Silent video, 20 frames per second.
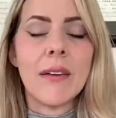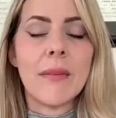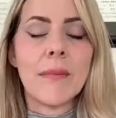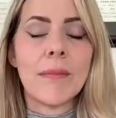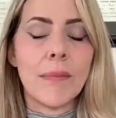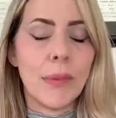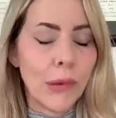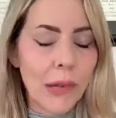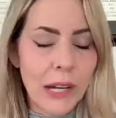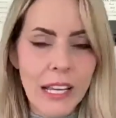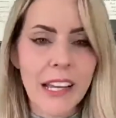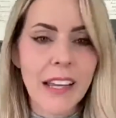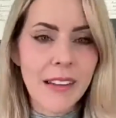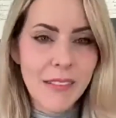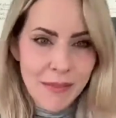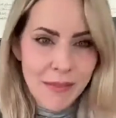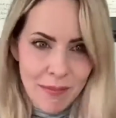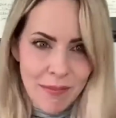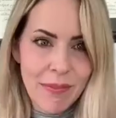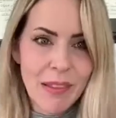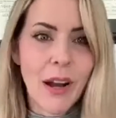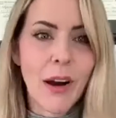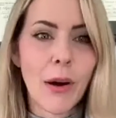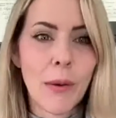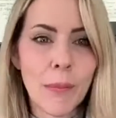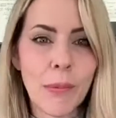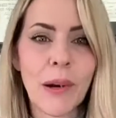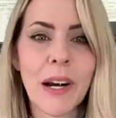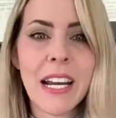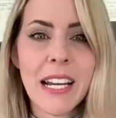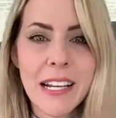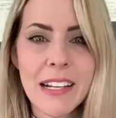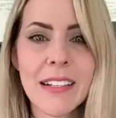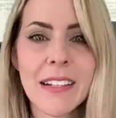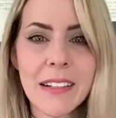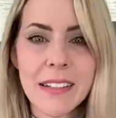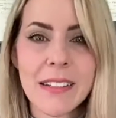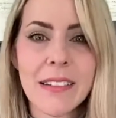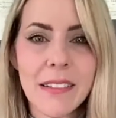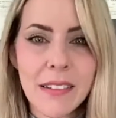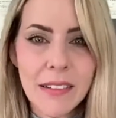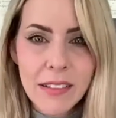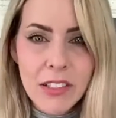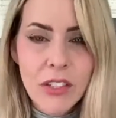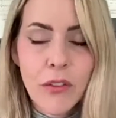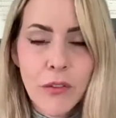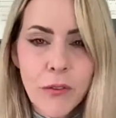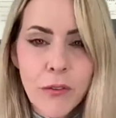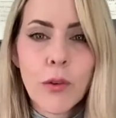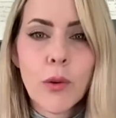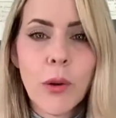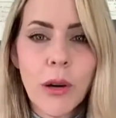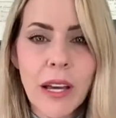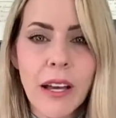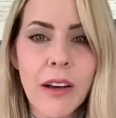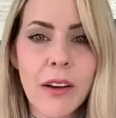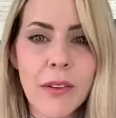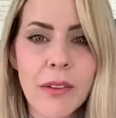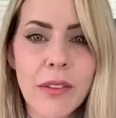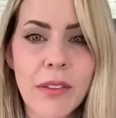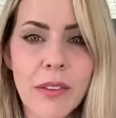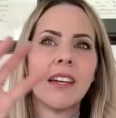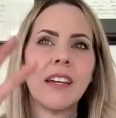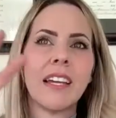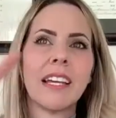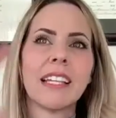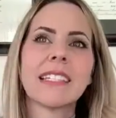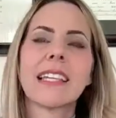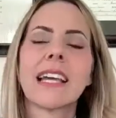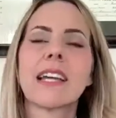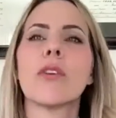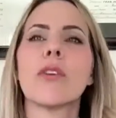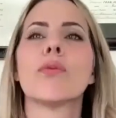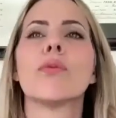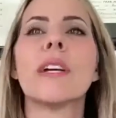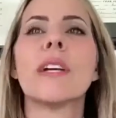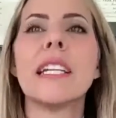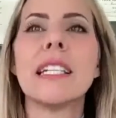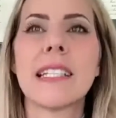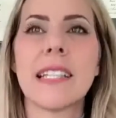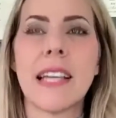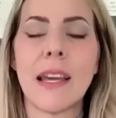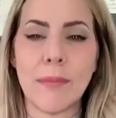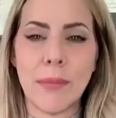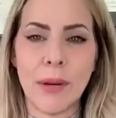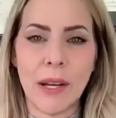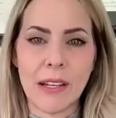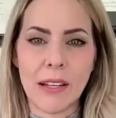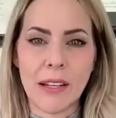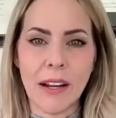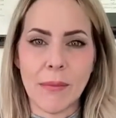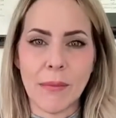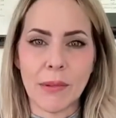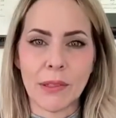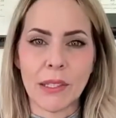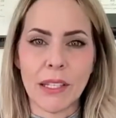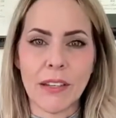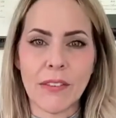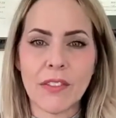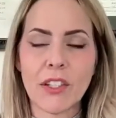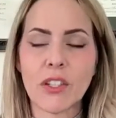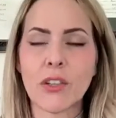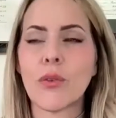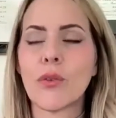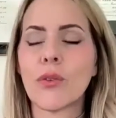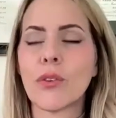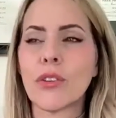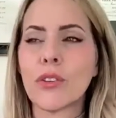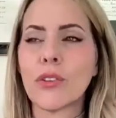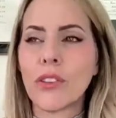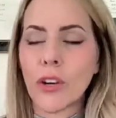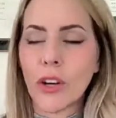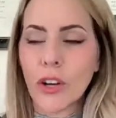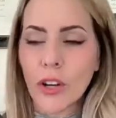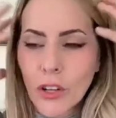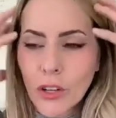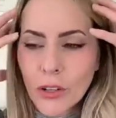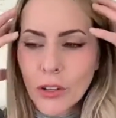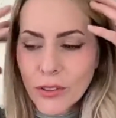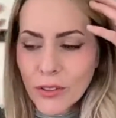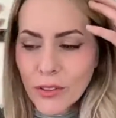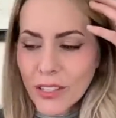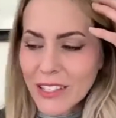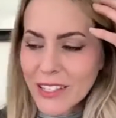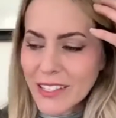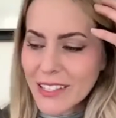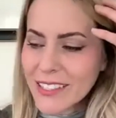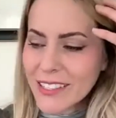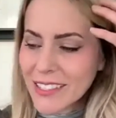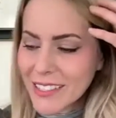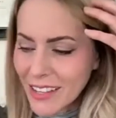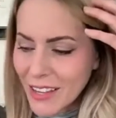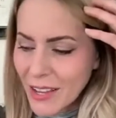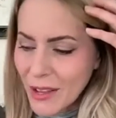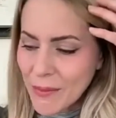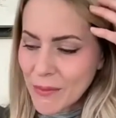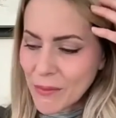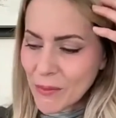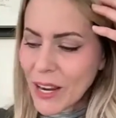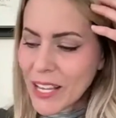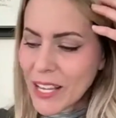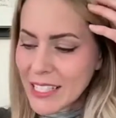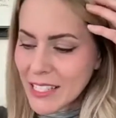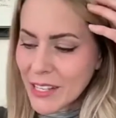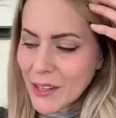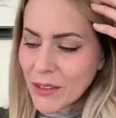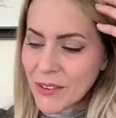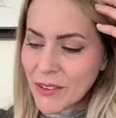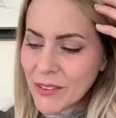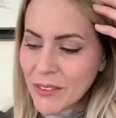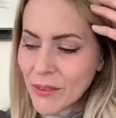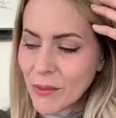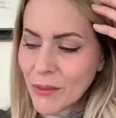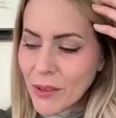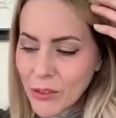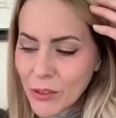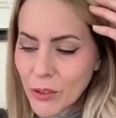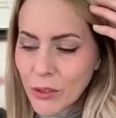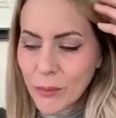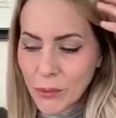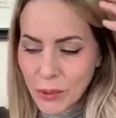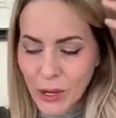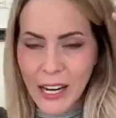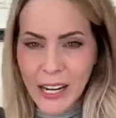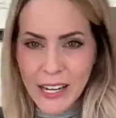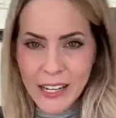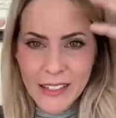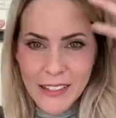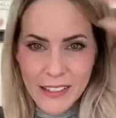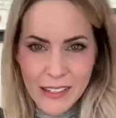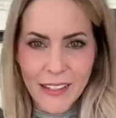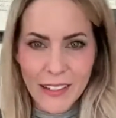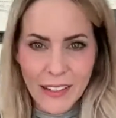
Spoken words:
bringing our brain to full health. It's like a reset button, I believe. So the earth is resonant with your brain,